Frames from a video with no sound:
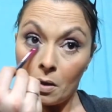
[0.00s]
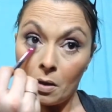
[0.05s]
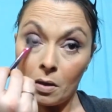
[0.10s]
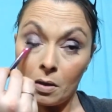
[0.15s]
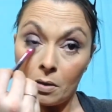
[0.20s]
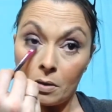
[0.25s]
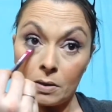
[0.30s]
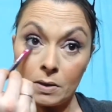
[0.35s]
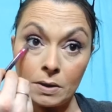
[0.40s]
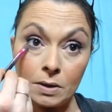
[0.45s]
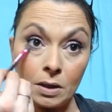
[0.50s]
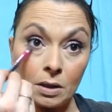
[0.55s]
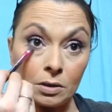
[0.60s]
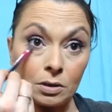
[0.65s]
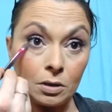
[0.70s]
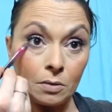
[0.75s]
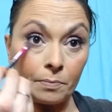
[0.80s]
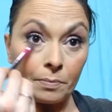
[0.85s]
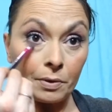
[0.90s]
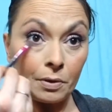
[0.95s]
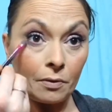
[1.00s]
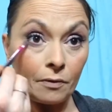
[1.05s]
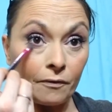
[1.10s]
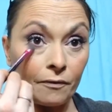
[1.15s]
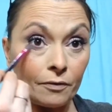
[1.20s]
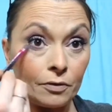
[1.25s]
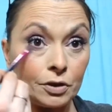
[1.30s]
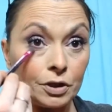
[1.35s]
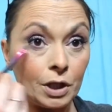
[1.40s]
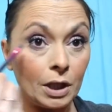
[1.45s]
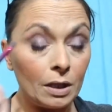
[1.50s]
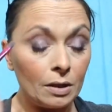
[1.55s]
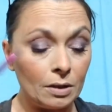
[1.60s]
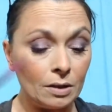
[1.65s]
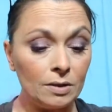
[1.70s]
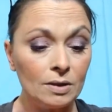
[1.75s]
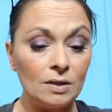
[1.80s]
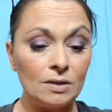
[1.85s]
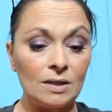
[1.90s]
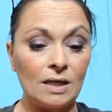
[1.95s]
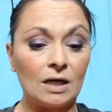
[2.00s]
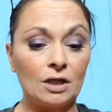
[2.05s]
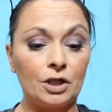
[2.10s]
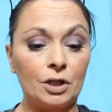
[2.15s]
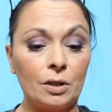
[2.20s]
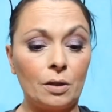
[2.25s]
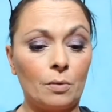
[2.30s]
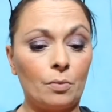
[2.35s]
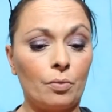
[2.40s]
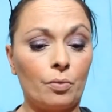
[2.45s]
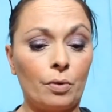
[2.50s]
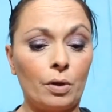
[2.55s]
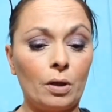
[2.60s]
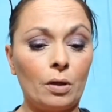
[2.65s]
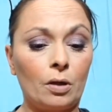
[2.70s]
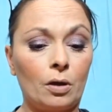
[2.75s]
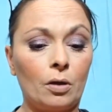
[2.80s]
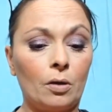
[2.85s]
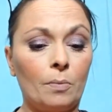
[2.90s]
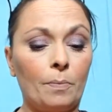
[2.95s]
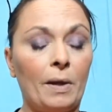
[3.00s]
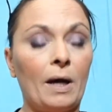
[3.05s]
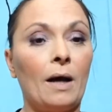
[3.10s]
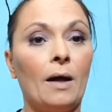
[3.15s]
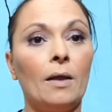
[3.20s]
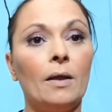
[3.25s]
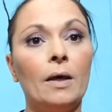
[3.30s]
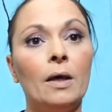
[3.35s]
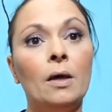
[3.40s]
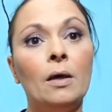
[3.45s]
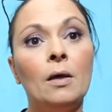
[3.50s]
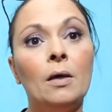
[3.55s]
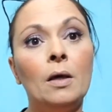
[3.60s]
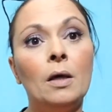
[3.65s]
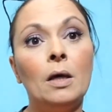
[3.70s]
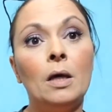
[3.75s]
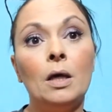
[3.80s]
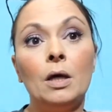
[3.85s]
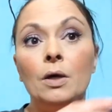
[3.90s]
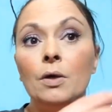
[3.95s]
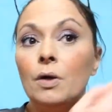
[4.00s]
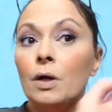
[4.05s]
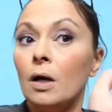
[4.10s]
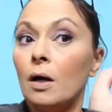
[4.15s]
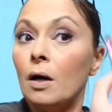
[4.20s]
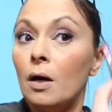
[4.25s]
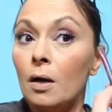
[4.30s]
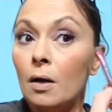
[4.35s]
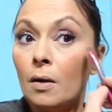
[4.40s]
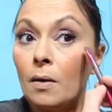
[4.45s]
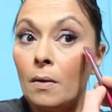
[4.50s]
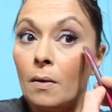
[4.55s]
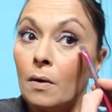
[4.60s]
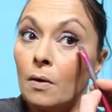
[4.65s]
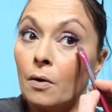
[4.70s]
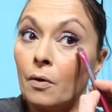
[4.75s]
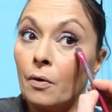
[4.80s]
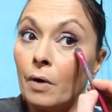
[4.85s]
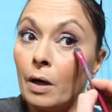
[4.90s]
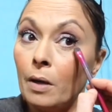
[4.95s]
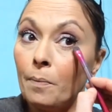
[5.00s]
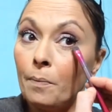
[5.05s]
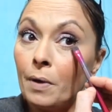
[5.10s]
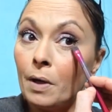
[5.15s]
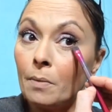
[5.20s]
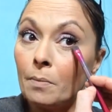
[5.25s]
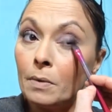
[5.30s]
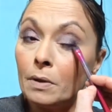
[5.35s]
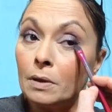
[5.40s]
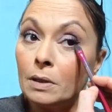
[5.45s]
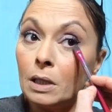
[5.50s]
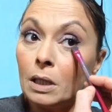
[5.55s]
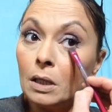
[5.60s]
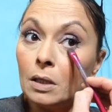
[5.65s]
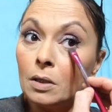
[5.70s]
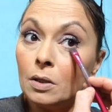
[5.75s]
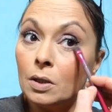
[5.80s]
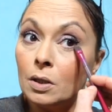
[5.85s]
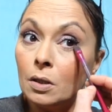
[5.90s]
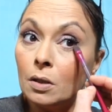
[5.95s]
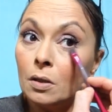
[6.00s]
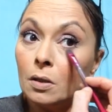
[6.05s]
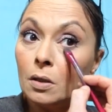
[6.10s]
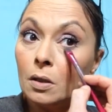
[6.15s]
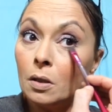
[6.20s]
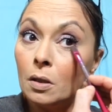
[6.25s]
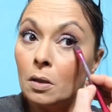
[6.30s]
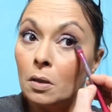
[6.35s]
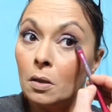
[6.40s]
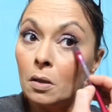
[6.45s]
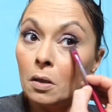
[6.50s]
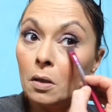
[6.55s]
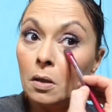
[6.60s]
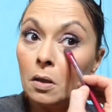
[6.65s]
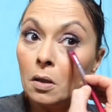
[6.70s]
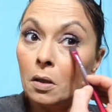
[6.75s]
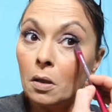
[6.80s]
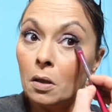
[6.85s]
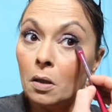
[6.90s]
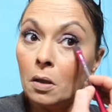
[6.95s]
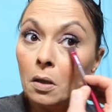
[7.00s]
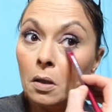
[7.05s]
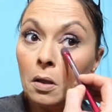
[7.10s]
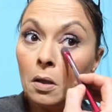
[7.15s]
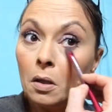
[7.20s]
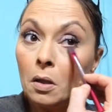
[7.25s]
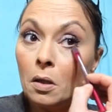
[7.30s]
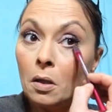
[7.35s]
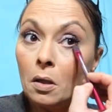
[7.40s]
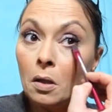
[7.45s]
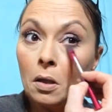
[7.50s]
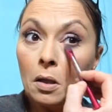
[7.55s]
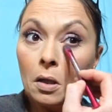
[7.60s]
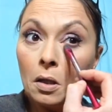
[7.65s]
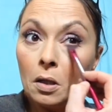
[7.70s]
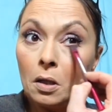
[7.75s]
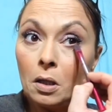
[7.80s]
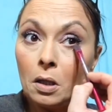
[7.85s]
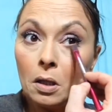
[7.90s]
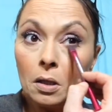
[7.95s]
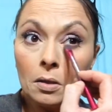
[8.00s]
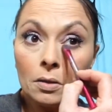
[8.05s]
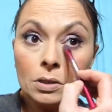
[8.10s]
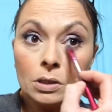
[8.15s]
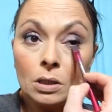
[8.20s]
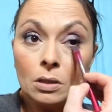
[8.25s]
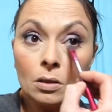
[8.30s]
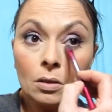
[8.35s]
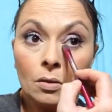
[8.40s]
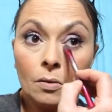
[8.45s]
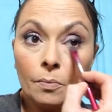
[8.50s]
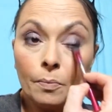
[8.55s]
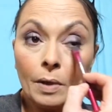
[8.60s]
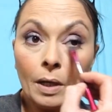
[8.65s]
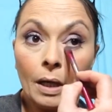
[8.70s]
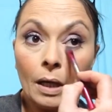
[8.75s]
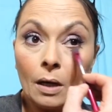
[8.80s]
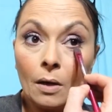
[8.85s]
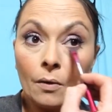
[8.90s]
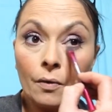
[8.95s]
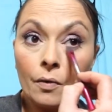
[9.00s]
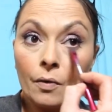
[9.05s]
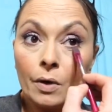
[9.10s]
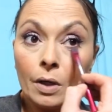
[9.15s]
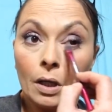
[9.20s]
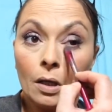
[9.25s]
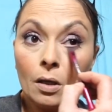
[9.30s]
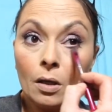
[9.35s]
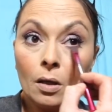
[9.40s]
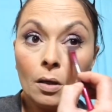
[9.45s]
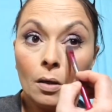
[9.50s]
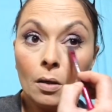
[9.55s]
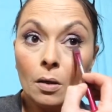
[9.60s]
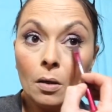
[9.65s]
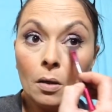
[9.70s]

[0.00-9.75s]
It's such a beautiful shade. This is actually a really good palette. You got great pigmentation. It is a little powdery,